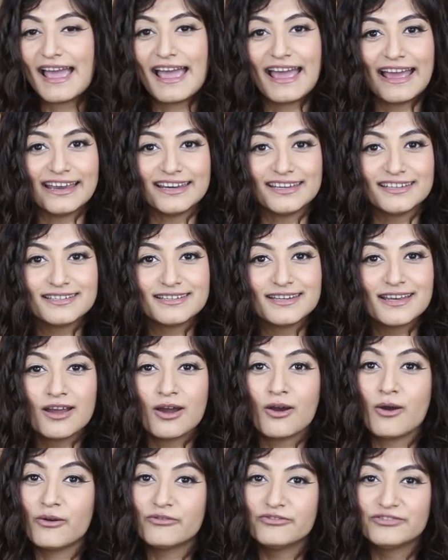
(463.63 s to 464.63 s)
And
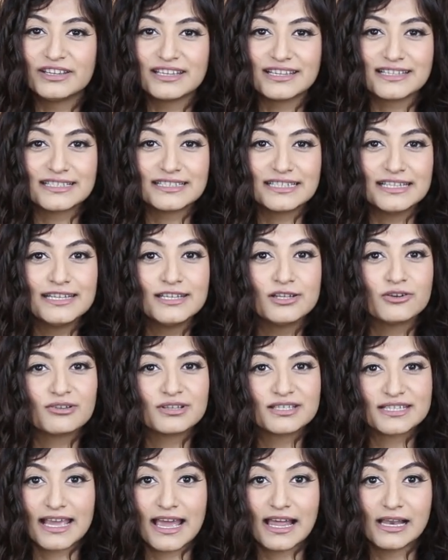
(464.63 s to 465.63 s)
obviously your
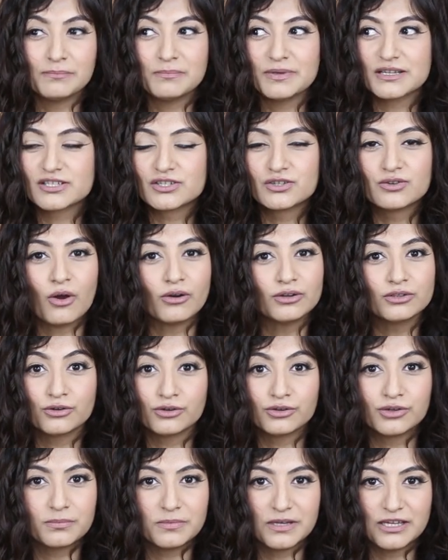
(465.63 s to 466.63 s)
scalp is not
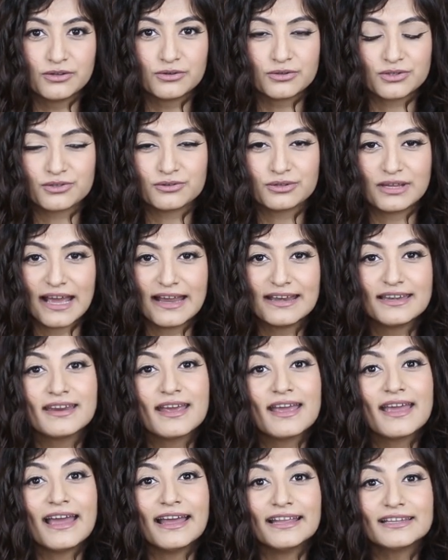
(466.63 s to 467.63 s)
going to be used to that.
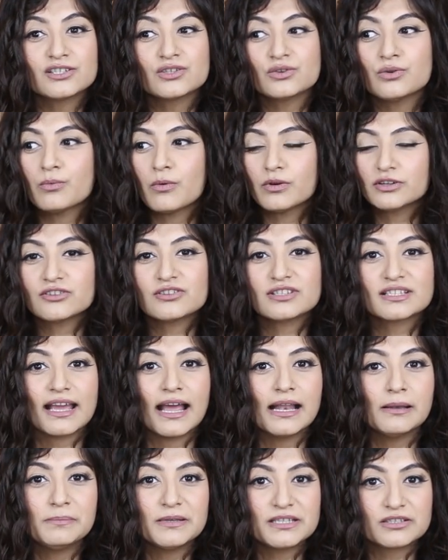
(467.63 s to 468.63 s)
And so what your
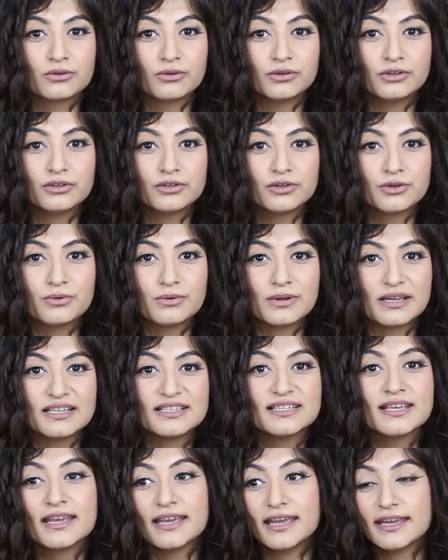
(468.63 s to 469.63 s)
scalp is going to do
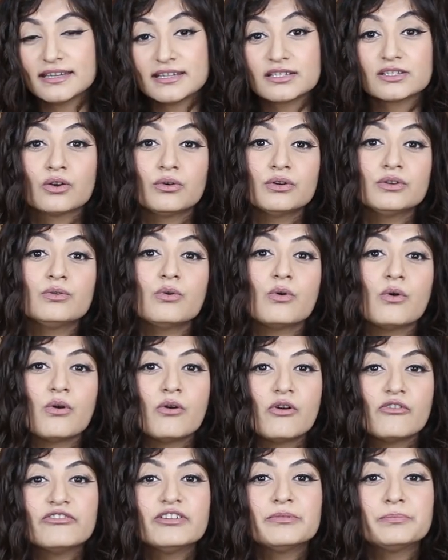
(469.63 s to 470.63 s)
is, it is going to
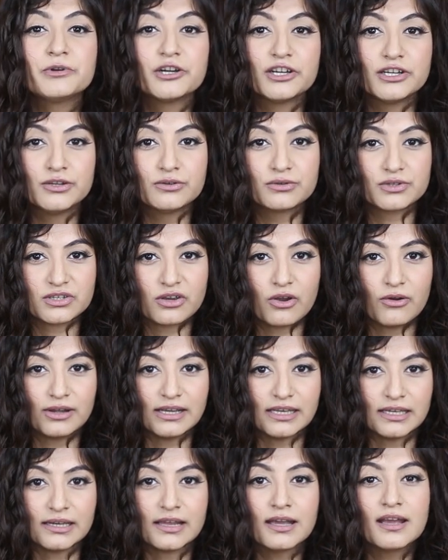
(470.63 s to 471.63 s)
overproduce
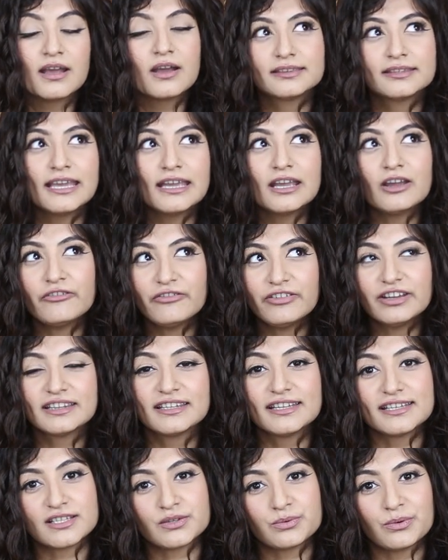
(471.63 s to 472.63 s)
oil. Think of
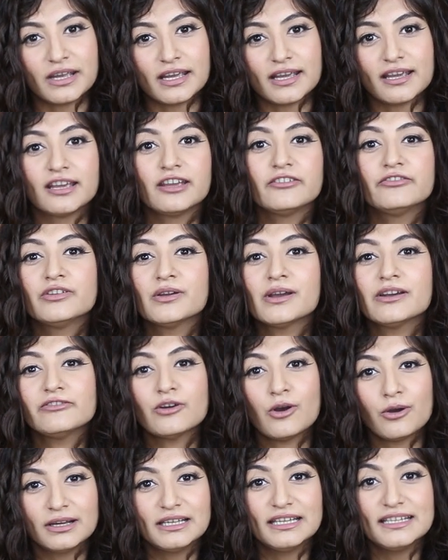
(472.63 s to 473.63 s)
it this way, if you
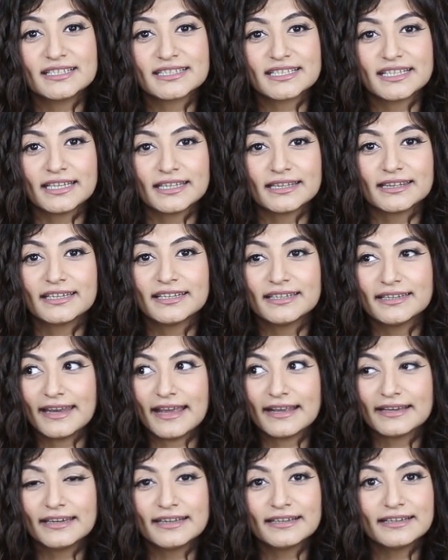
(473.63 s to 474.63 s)
have oily skin, then
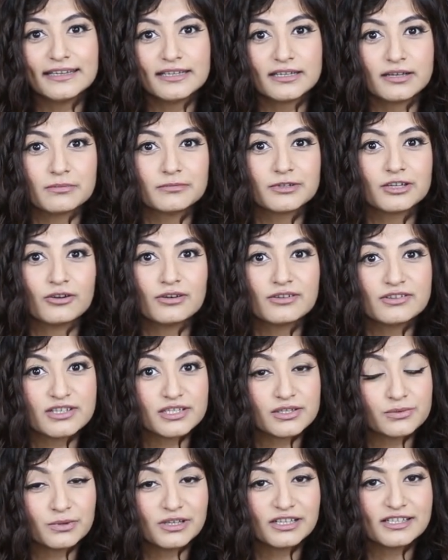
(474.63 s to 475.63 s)
technically
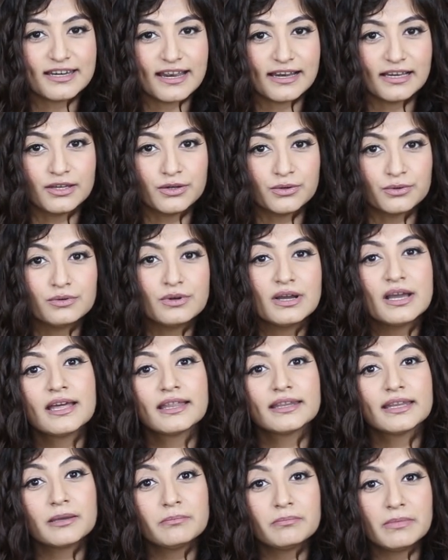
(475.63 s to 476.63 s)
dermatologists will tell you
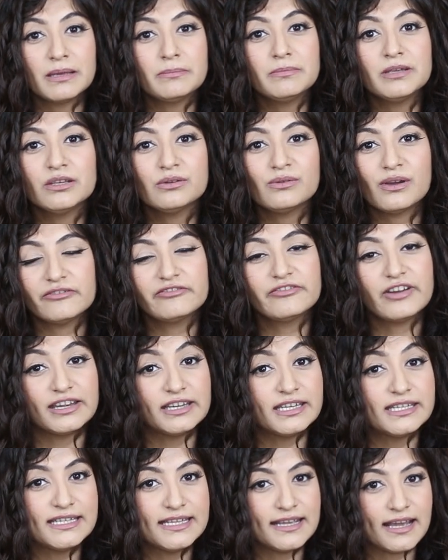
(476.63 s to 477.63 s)
that maybe you have
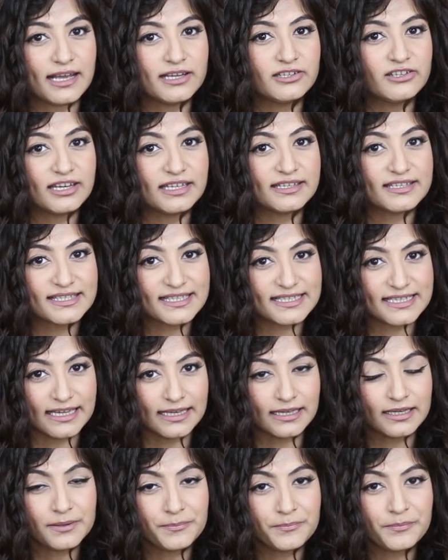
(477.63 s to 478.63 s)
very dehydrated
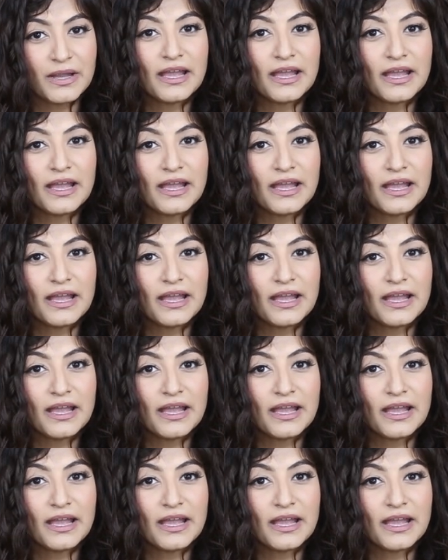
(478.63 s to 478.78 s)
skin